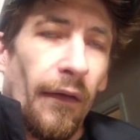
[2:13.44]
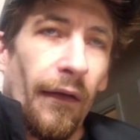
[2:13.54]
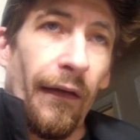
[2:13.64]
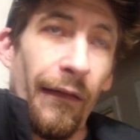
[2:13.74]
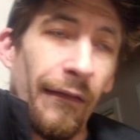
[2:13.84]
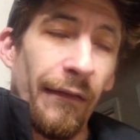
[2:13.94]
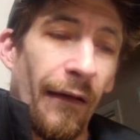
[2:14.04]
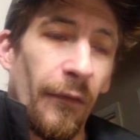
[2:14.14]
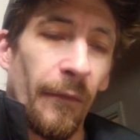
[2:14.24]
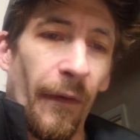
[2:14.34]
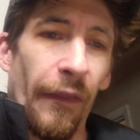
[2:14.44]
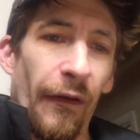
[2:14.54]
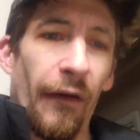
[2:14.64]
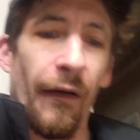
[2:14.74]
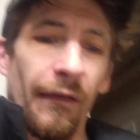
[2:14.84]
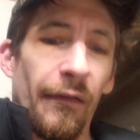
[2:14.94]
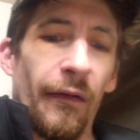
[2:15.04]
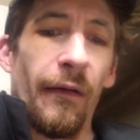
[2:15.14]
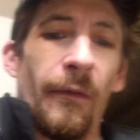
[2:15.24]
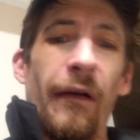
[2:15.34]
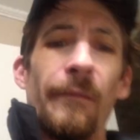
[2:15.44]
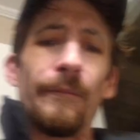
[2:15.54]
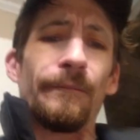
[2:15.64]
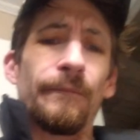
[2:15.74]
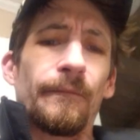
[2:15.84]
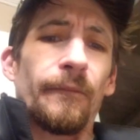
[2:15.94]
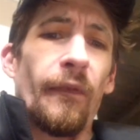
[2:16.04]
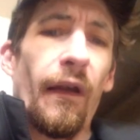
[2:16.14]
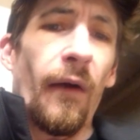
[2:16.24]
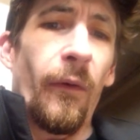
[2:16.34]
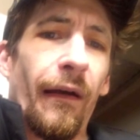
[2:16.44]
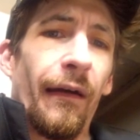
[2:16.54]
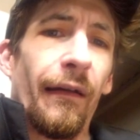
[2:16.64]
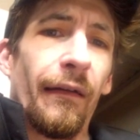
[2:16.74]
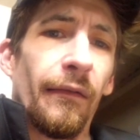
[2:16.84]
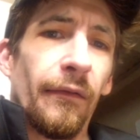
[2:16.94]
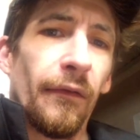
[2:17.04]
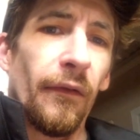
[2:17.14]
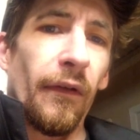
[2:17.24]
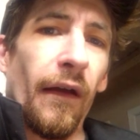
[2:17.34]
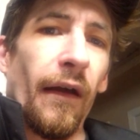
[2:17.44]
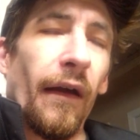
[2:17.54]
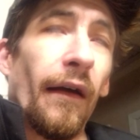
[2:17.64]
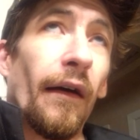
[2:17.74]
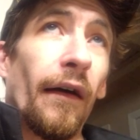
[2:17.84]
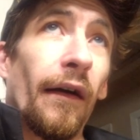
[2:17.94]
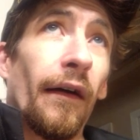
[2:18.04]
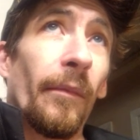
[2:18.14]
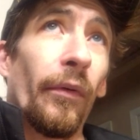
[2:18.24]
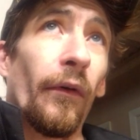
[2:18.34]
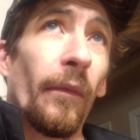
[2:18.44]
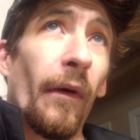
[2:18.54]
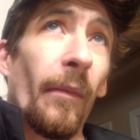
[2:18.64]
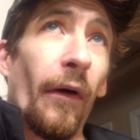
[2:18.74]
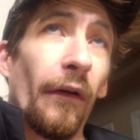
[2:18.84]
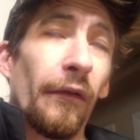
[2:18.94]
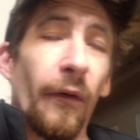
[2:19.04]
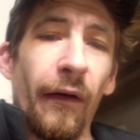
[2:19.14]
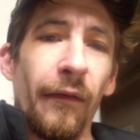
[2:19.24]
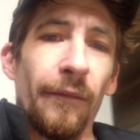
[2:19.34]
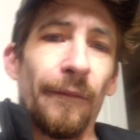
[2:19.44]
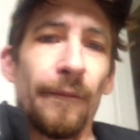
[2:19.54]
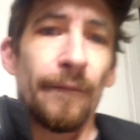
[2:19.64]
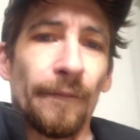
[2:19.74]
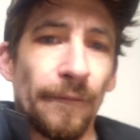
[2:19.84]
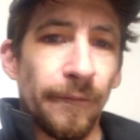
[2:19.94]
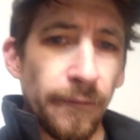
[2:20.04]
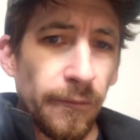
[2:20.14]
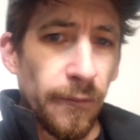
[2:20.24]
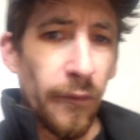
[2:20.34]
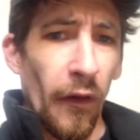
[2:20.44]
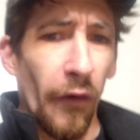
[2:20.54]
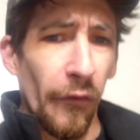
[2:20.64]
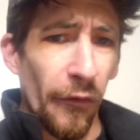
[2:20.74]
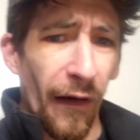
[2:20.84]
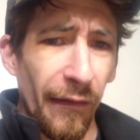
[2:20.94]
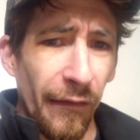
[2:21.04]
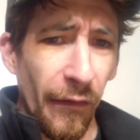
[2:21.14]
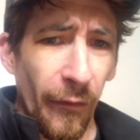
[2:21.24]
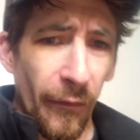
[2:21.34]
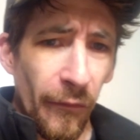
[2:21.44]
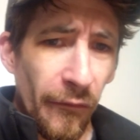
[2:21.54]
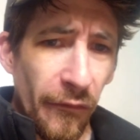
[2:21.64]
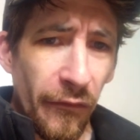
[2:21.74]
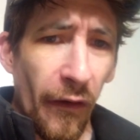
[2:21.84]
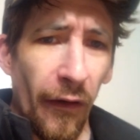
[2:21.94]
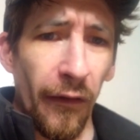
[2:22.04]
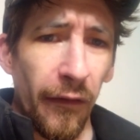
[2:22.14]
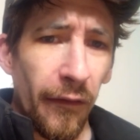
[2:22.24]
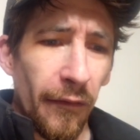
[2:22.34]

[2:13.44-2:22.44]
At least that was my theory. So anyway, went ahead and pulled my ball joint, or tried to, and it was stuck.